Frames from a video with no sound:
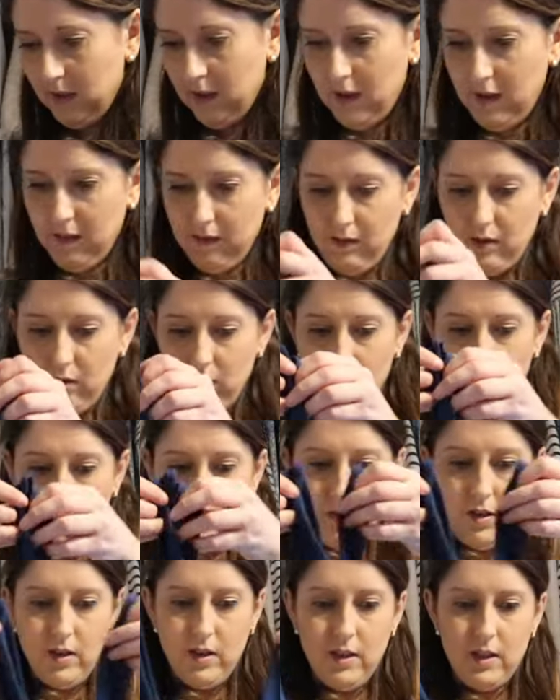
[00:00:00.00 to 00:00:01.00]
I've got
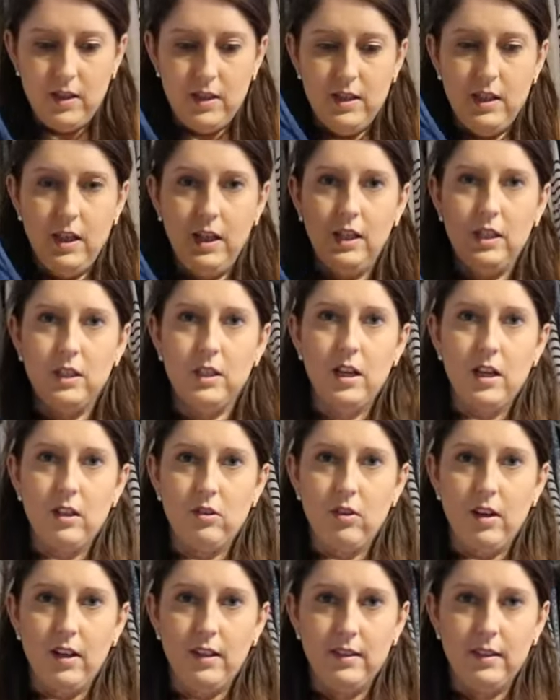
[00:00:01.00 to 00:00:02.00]
one of the t-shirt
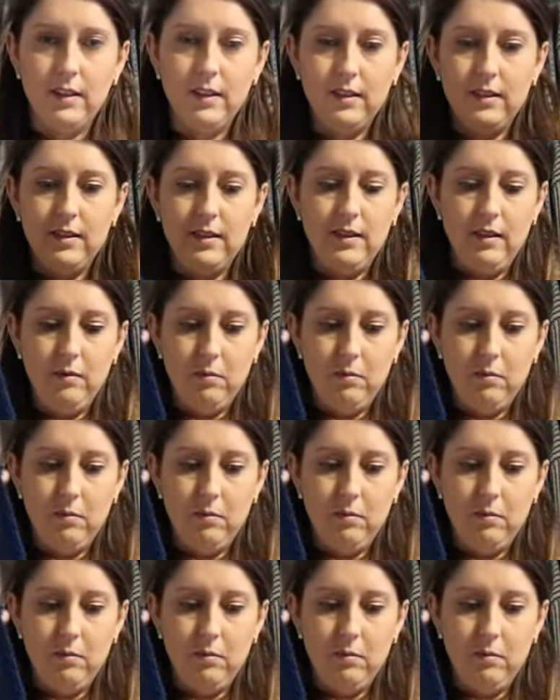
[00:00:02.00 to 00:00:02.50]
dresses